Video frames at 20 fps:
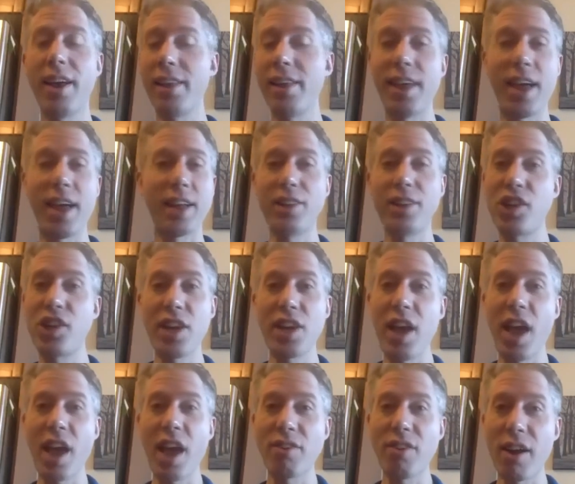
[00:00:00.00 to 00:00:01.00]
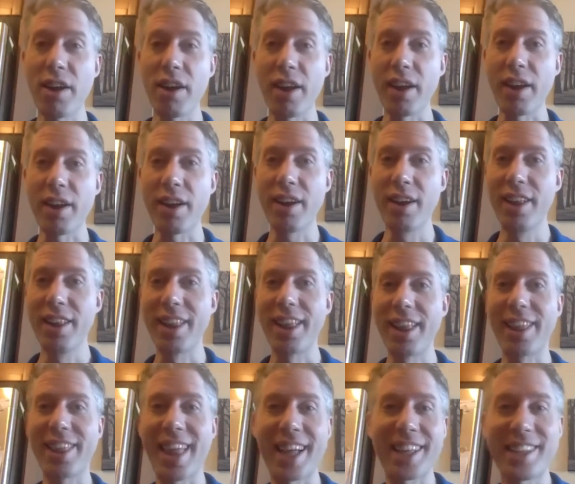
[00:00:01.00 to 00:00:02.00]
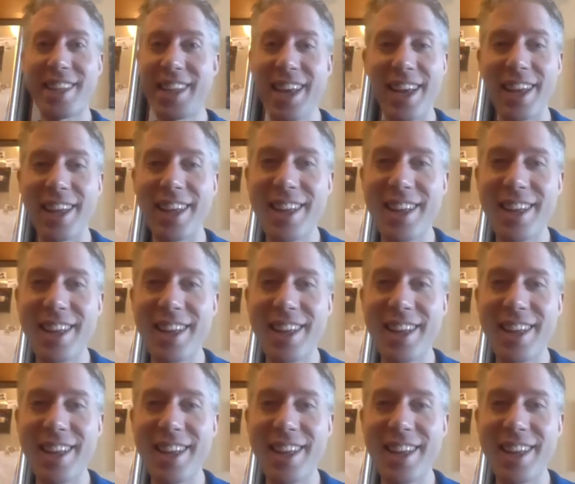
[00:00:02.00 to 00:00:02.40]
then she ain't running. Like, that's it.